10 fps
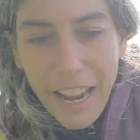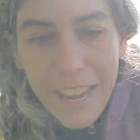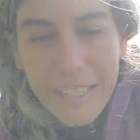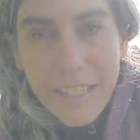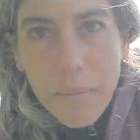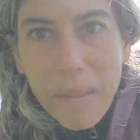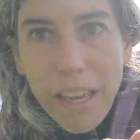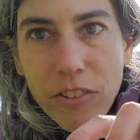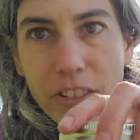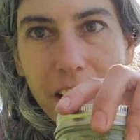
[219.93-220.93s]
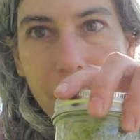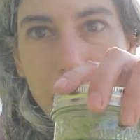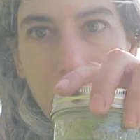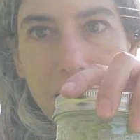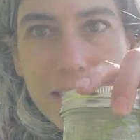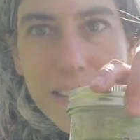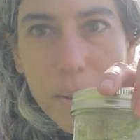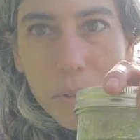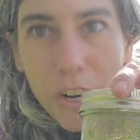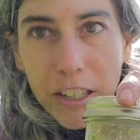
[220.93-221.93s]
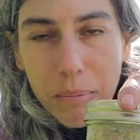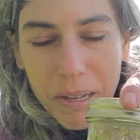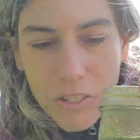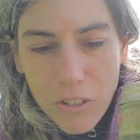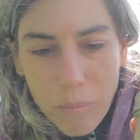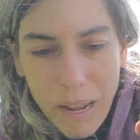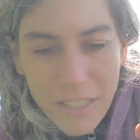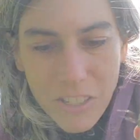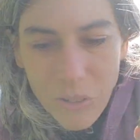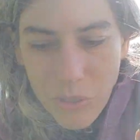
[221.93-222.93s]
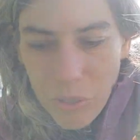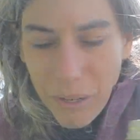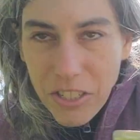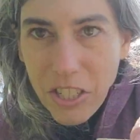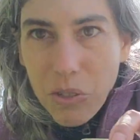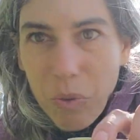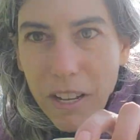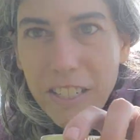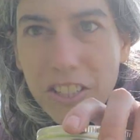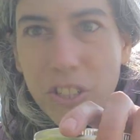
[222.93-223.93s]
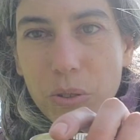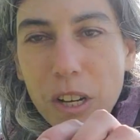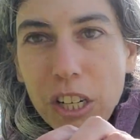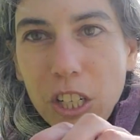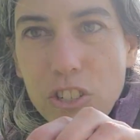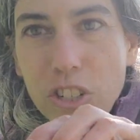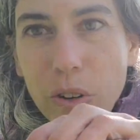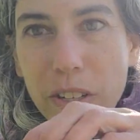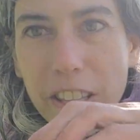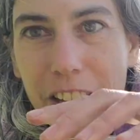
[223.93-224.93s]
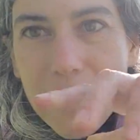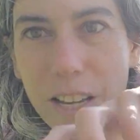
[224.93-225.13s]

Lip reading: and the other day I made some garlic mustard pesto, so I just wanted to show you this.